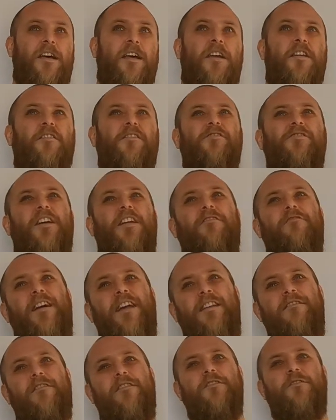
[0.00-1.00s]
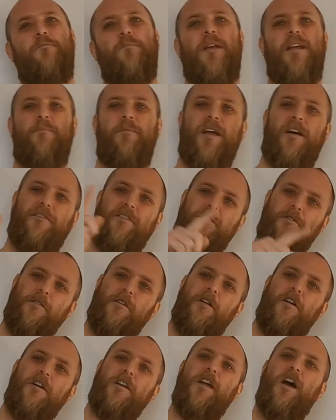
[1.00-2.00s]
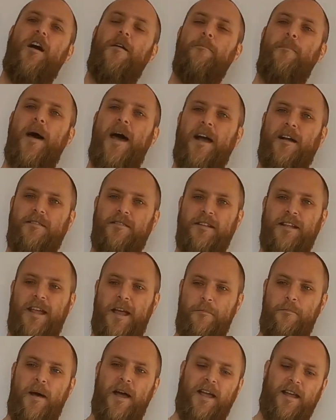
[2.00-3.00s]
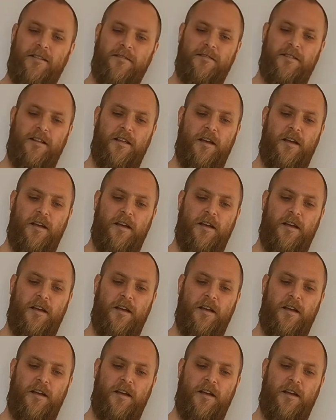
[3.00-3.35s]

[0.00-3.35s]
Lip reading: not generating your own speed, but you have to do a lot of cutbacks and get back into